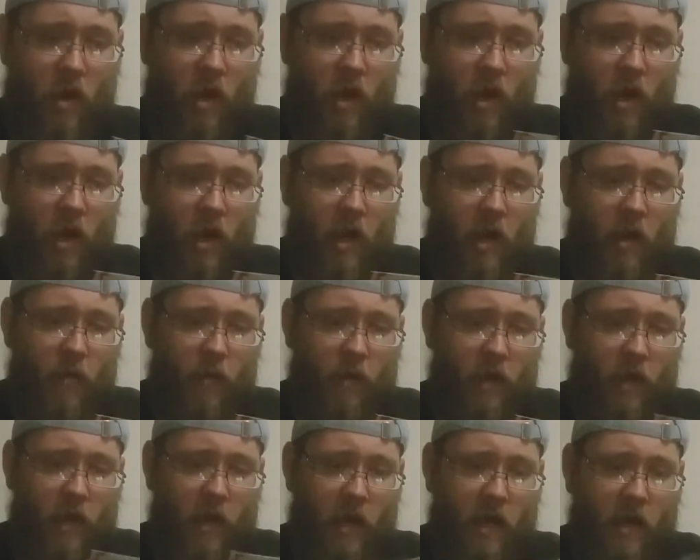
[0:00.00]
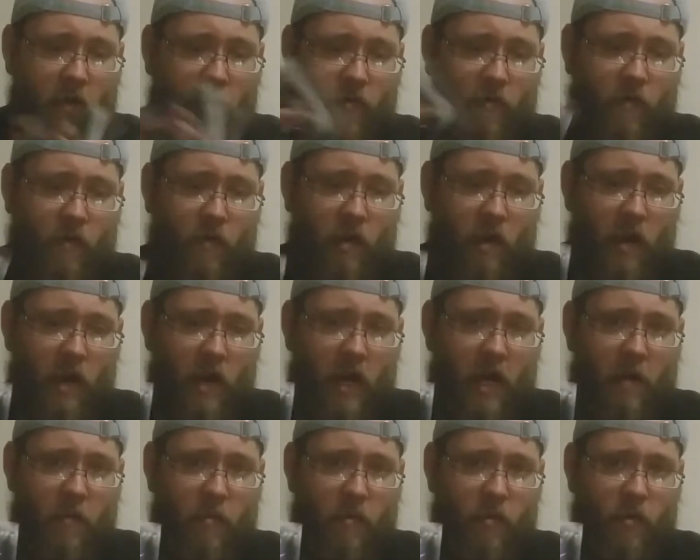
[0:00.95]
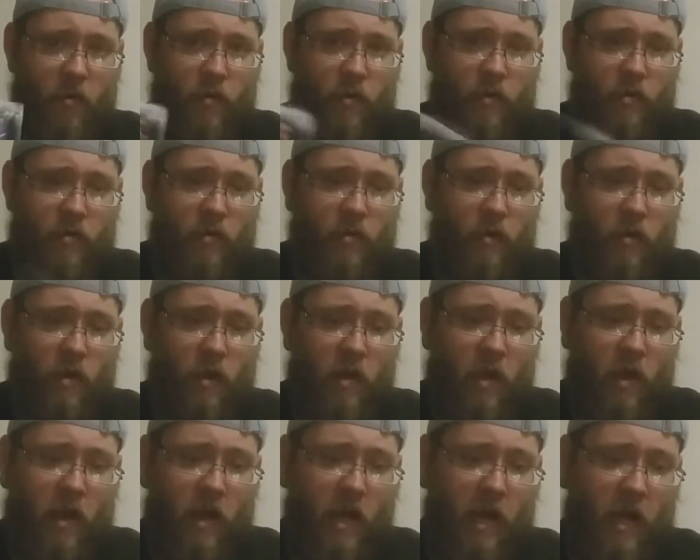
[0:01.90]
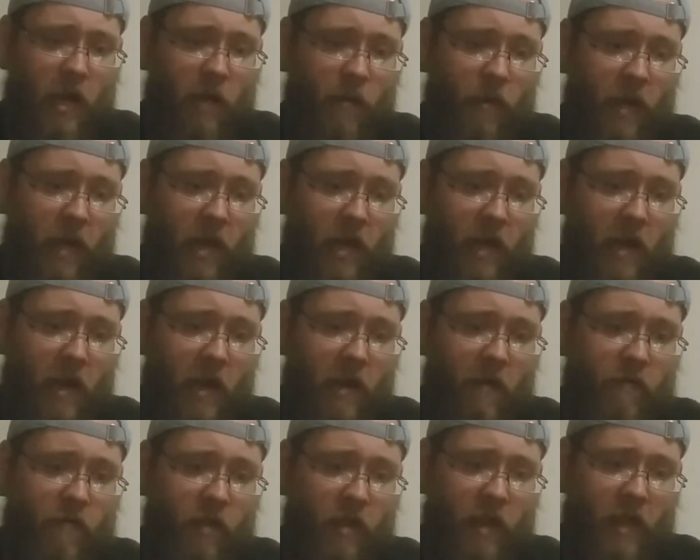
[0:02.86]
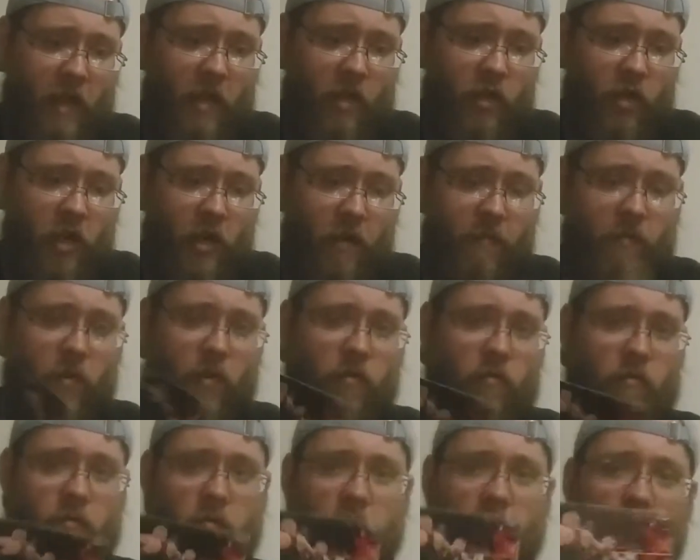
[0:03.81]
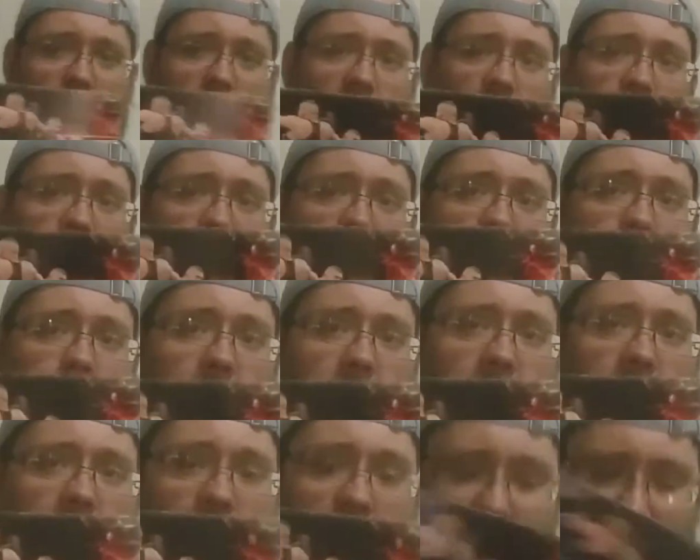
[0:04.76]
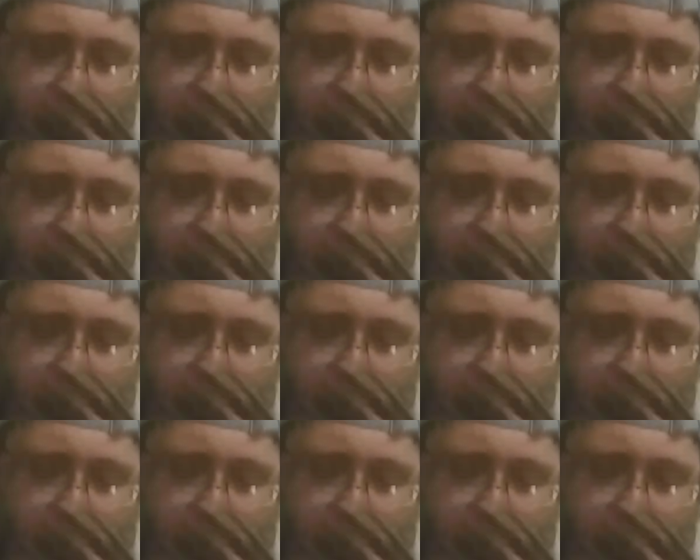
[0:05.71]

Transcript: Uh, we have Hype Bros. And we have the last chapter, Authors of Pain